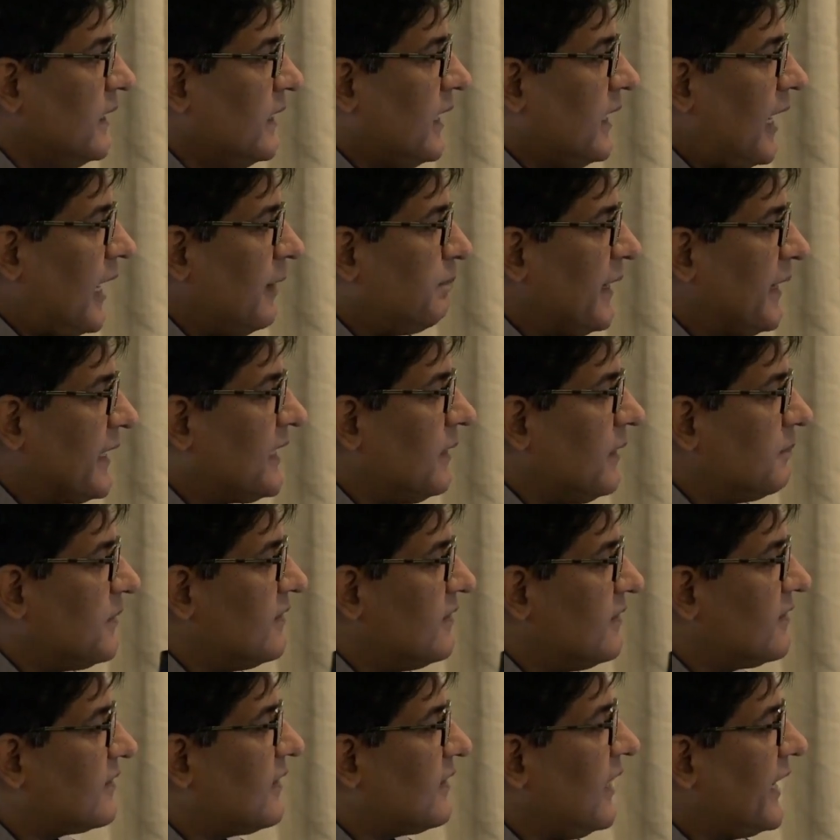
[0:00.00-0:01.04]
I picked up
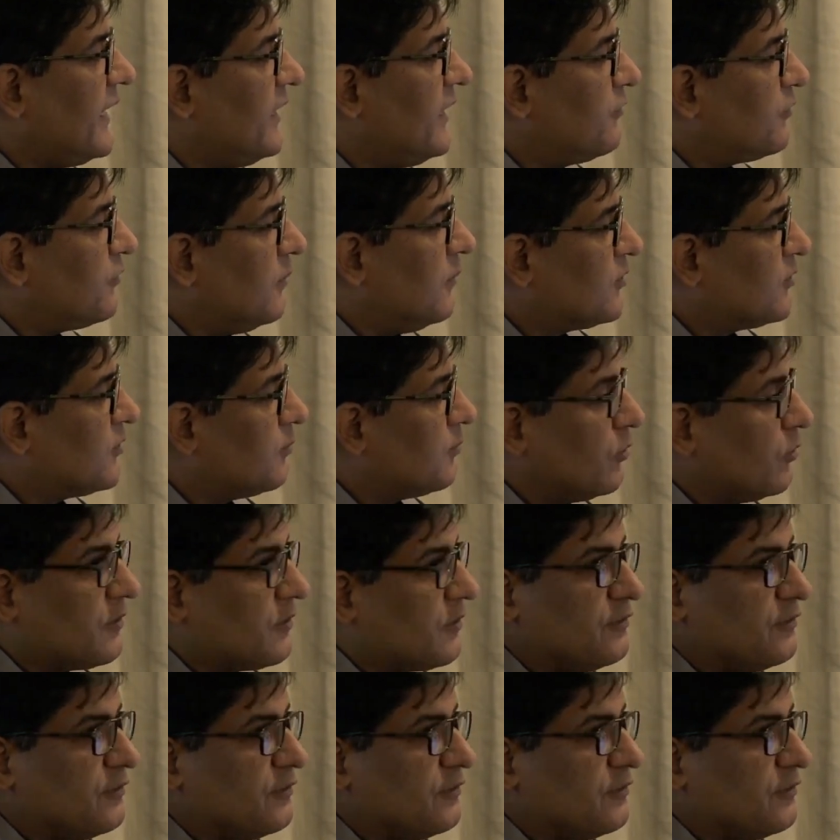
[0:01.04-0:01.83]
this slide from Smoke Free